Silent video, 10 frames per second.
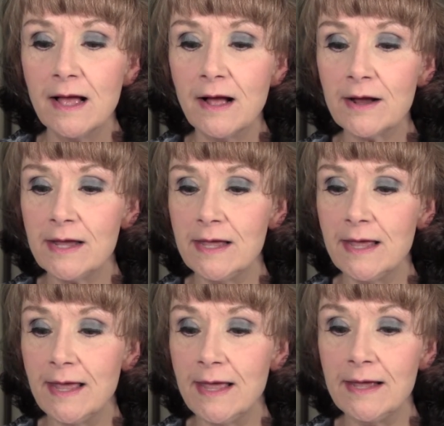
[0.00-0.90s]

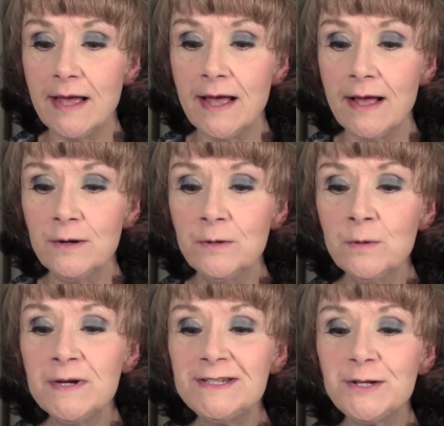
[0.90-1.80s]

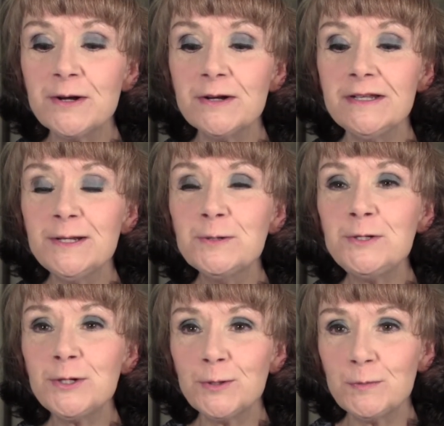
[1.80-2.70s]
Who is your
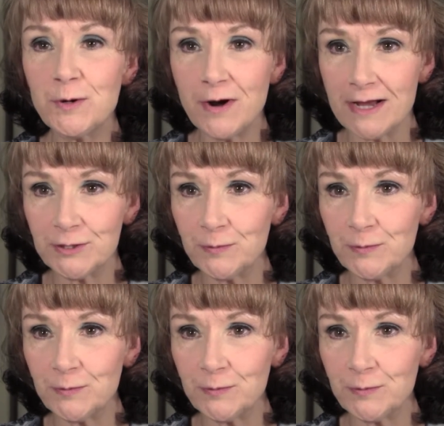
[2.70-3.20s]
YouTube crush?